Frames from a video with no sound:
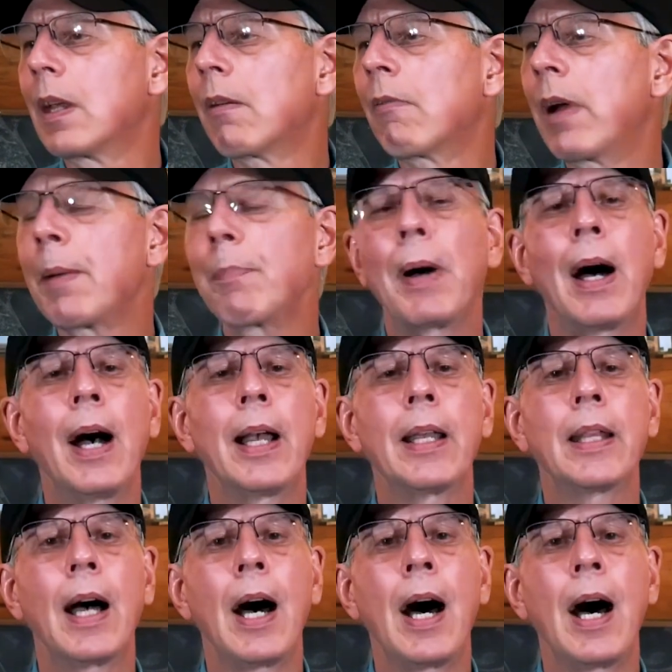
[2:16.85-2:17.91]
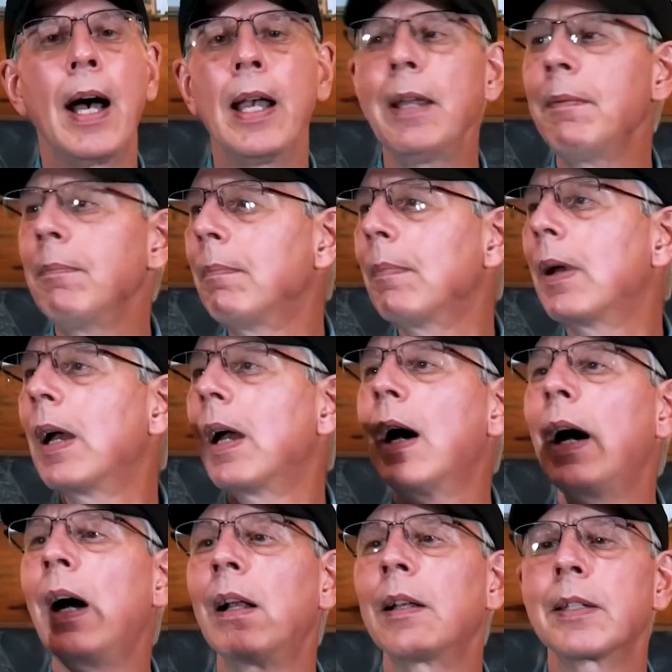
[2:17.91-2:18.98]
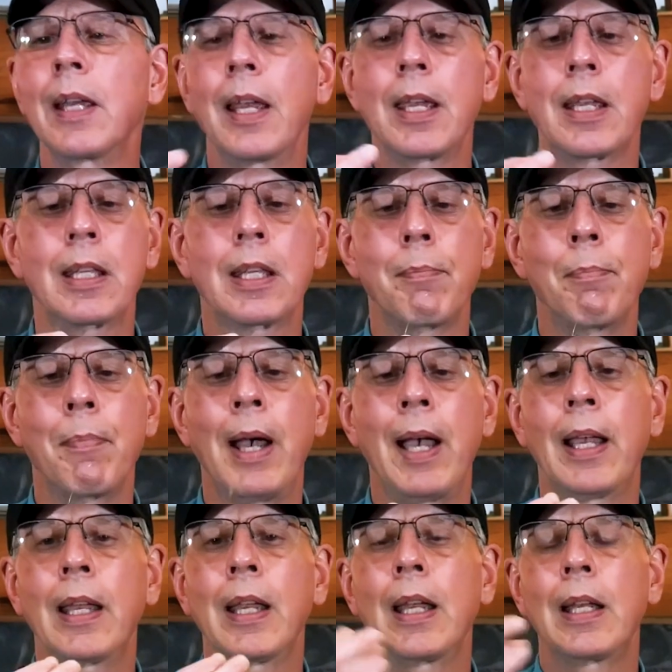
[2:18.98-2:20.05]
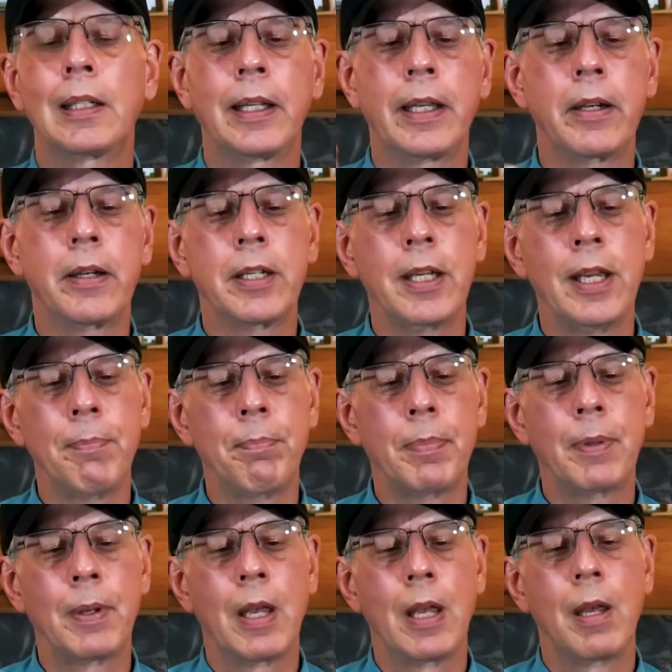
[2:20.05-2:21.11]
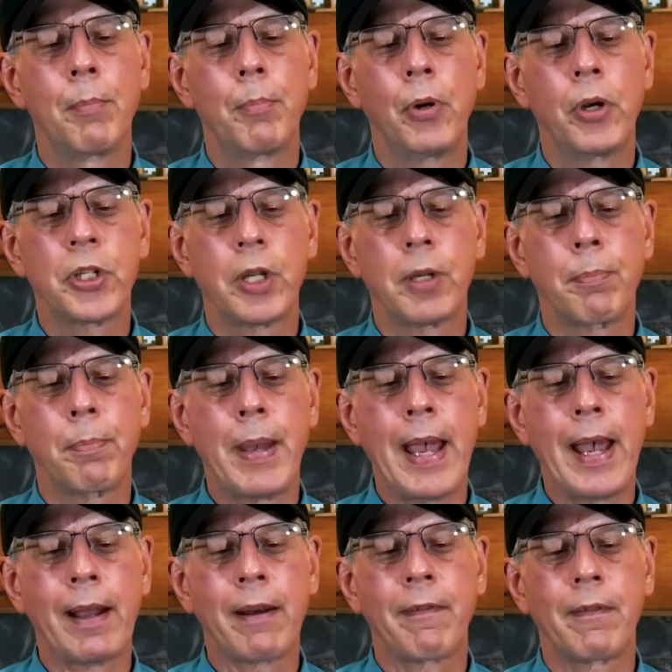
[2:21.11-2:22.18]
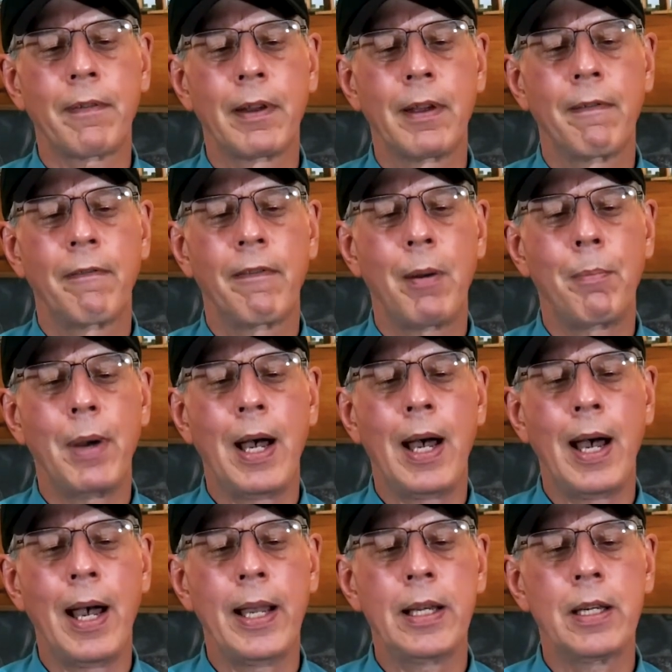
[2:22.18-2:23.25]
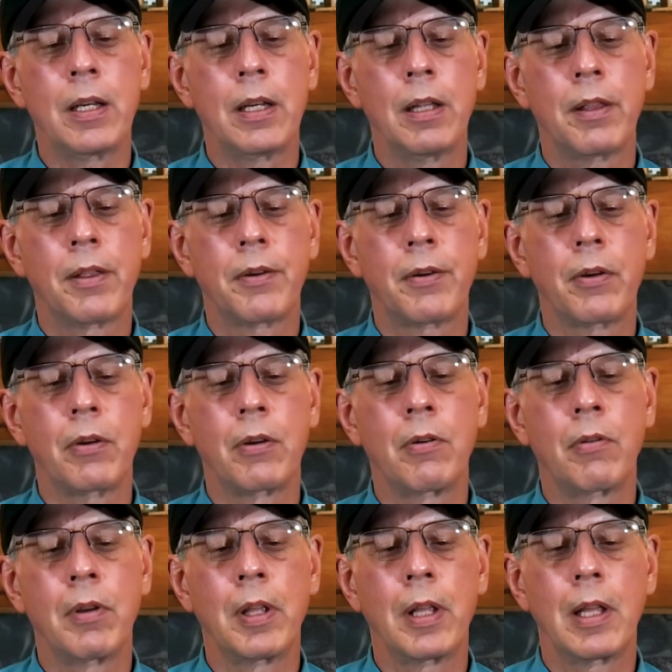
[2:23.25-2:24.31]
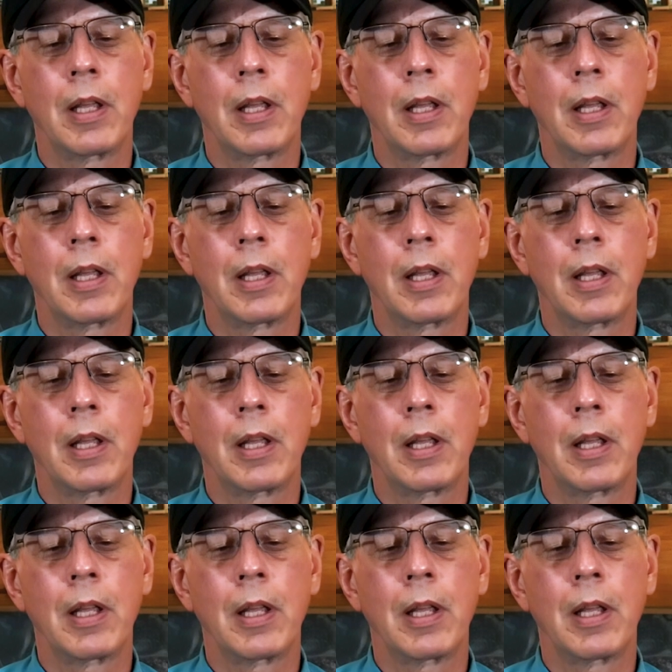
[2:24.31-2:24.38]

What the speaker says: Right behind the eye, I'll take my leader tip, push it back from behind through